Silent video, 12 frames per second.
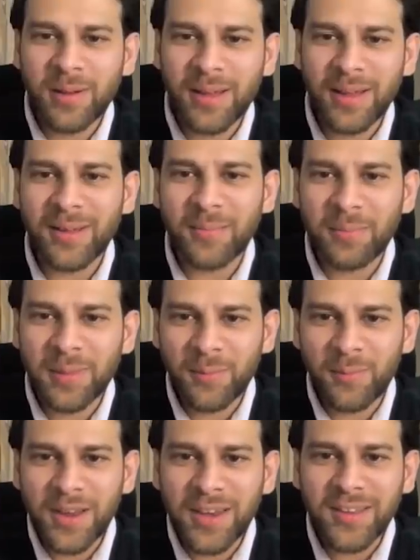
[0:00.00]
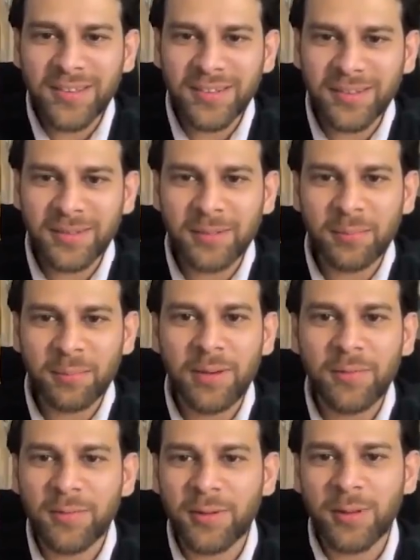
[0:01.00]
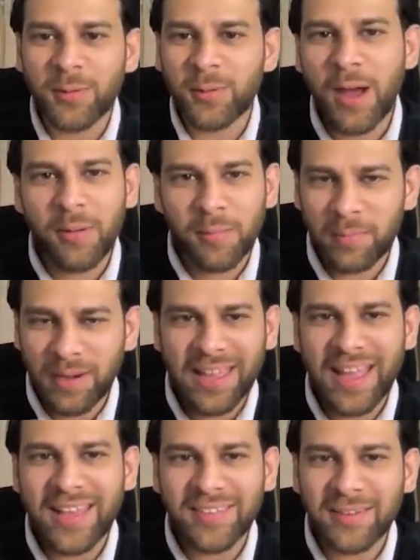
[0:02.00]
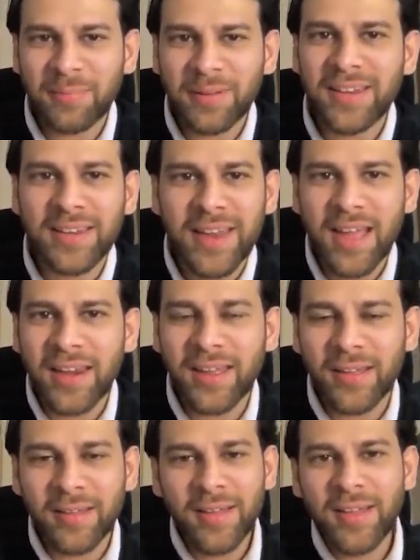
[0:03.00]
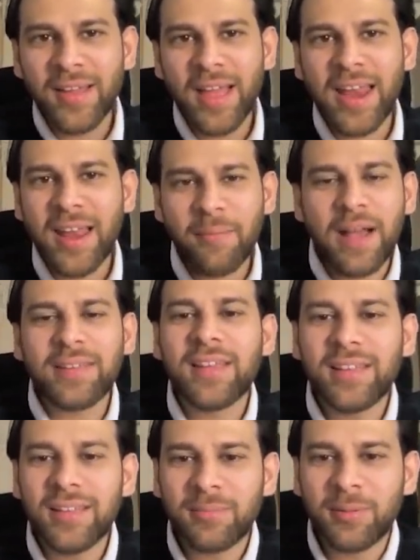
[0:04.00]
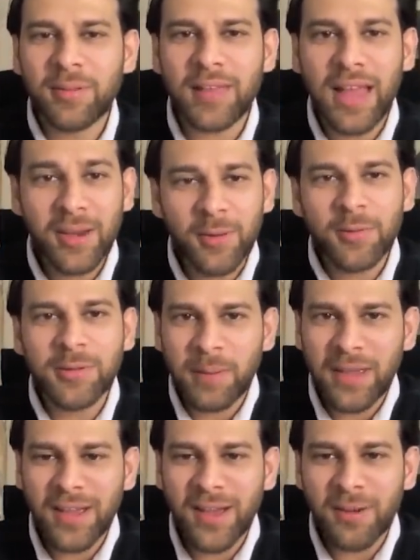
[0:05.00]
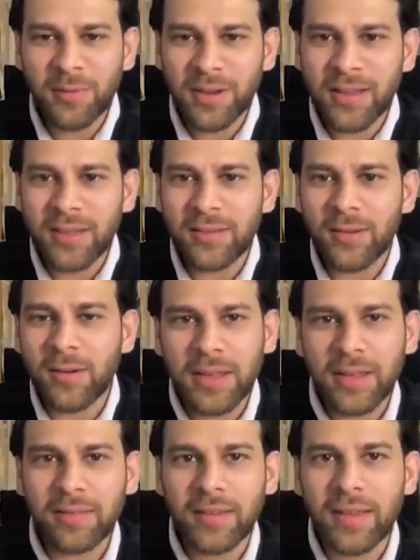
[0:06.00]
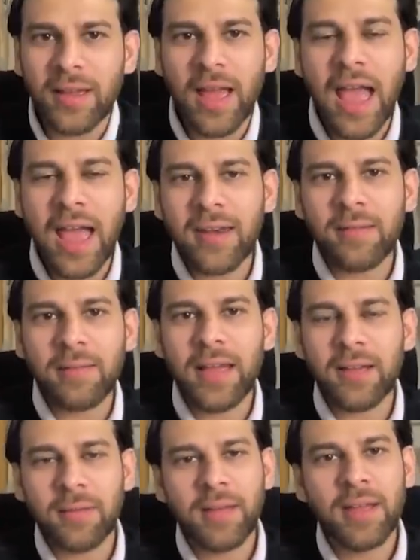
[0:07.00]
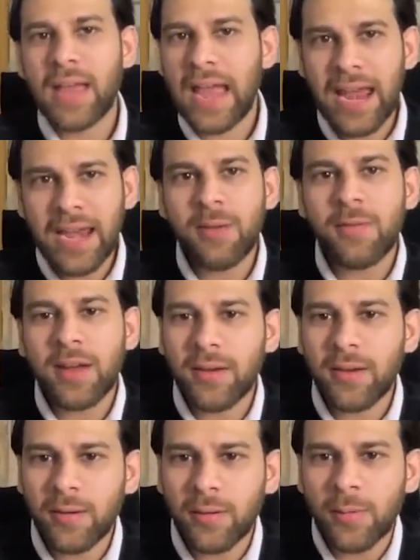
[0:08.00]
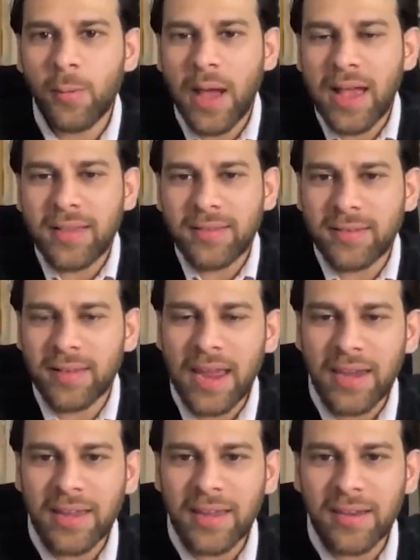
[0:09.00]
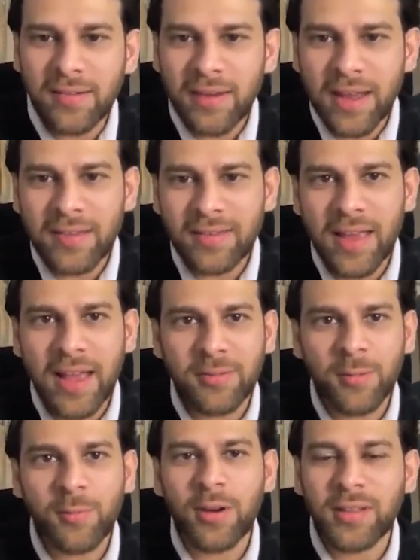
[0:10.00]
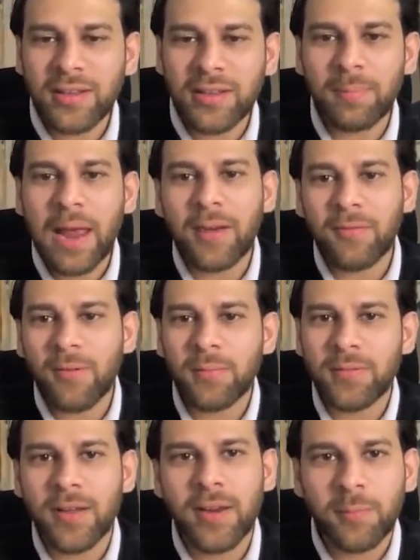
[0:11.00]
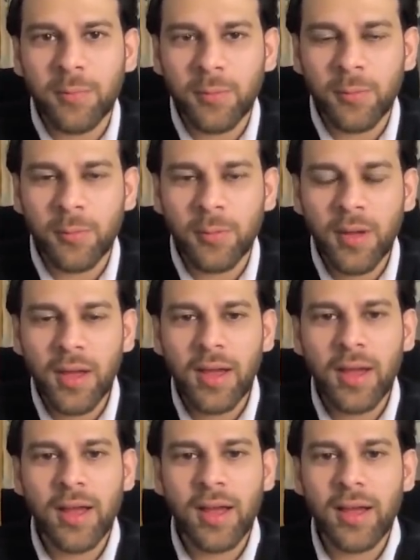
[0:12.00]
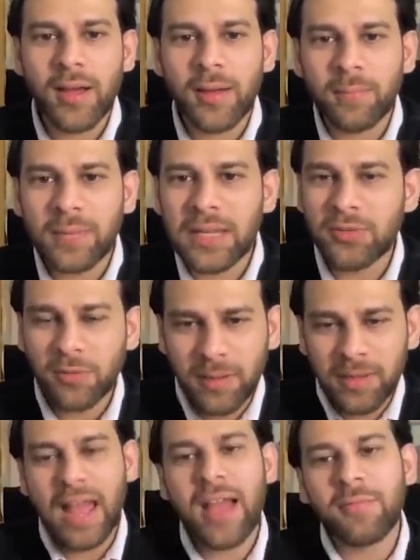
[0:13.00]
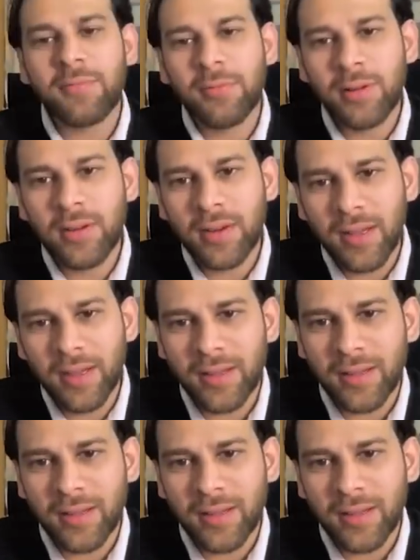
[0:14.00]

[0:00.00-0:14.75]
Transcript: uh, one year been for you? How like has it been tiring? And I'm asking this because I know speaking out is not easy, and like anyone who has any interest as to what these platforms are up to. Uh, they should be thankful uh,